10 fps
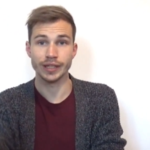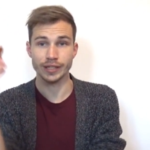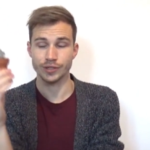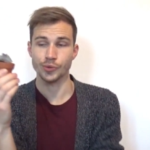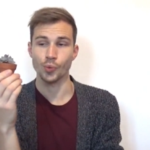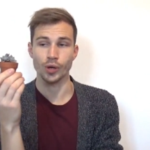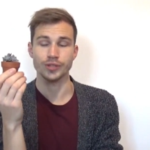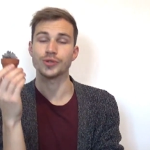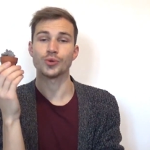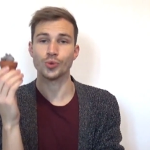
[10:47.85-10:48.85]
this
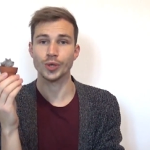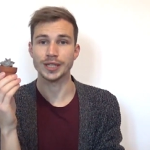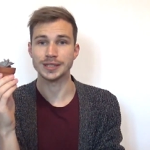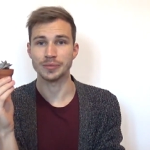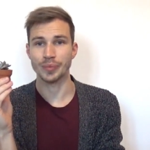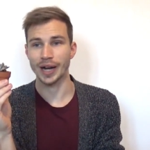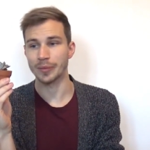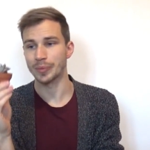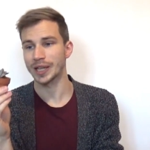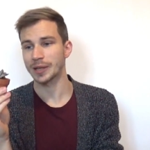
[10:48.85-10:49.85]
was ruined
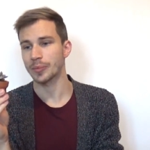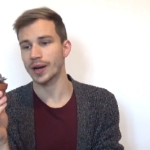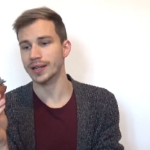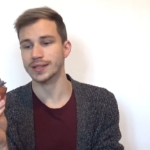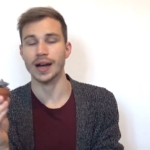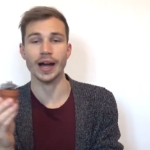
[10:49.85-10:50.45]
by mealybugs,